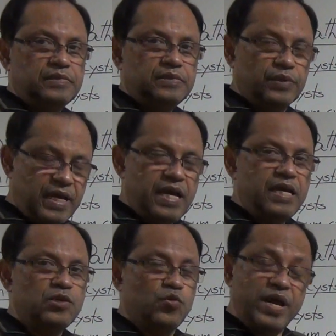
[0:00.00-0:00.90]

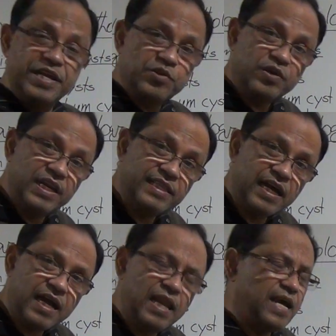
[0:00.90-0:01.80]
Okay, do I need to click
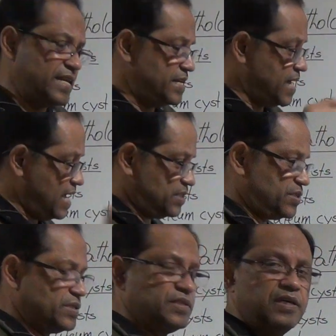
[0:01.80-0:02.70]
the color?
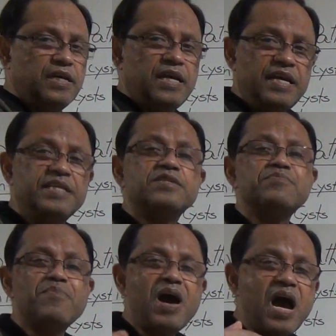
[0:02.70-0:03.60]
Yes, it is
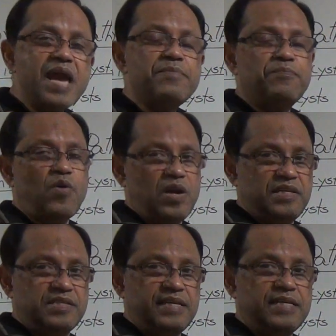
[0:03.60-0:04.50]
my
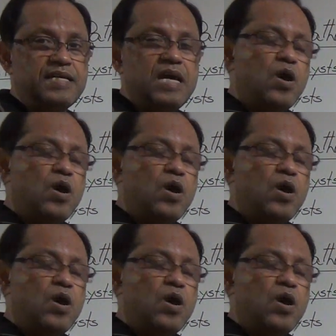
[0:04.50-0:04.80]
policy.